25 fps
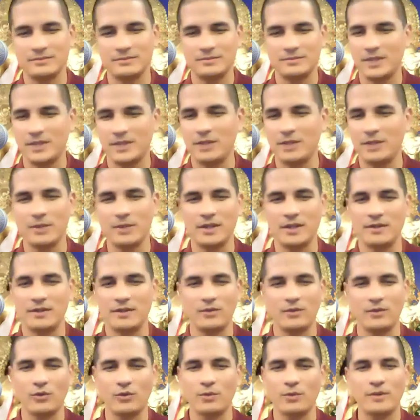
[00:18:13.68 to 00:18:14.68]
Anyway,
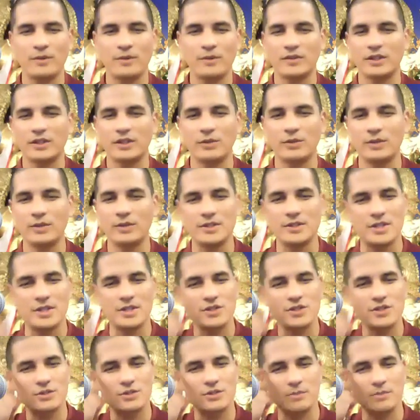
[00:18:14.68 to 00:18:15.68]
the Ornament of Clear
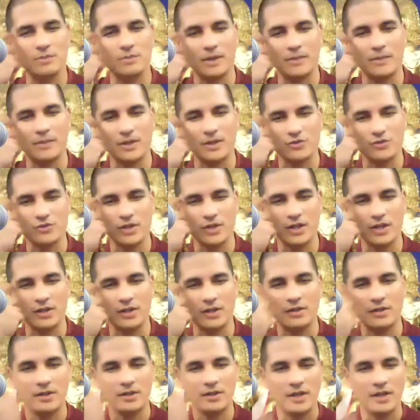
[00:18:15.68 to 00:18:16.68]
Realization by
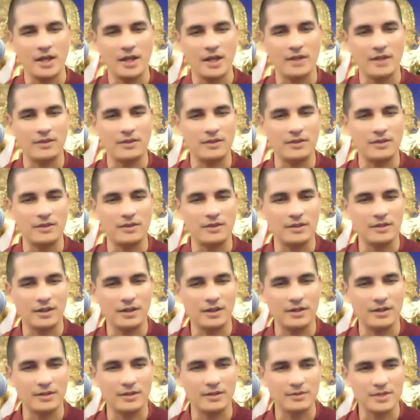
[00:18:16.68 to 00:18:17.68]
Maitreya and the
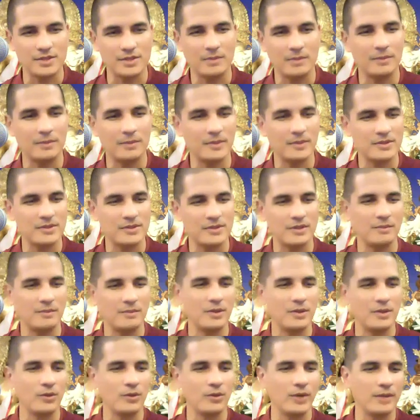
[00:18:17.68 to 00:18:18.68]
Supplement to the
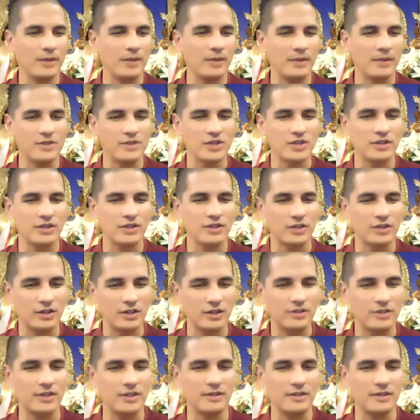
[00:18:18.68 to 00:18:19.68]
Middle Way by
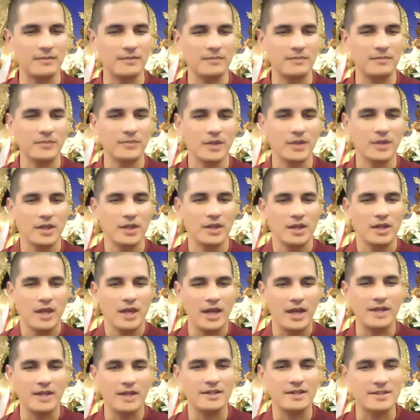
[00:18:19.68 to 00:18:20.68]
Chandrakirti.
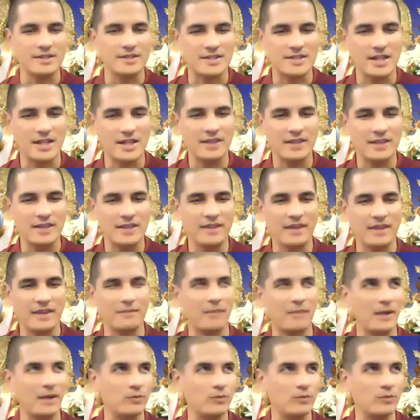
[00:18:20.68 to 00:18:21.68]
And it is said that
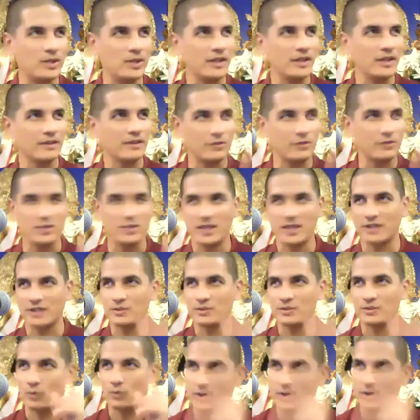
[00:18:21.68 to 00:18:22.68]
by reading those
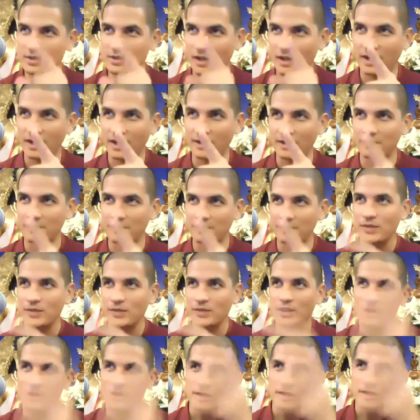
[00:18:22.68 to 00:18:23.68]
texts one time,
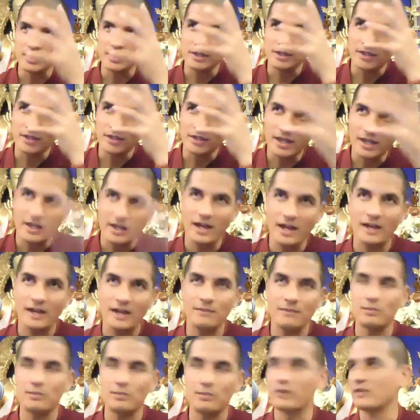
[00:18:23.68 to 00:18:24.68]
he then
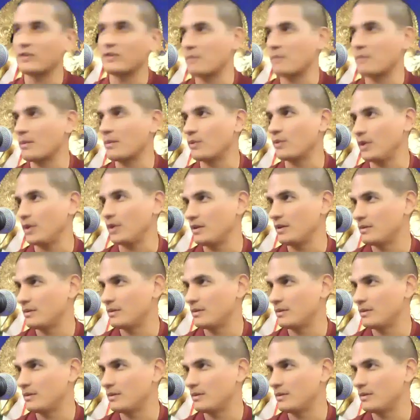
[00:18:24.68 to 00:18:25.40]
had perfect memory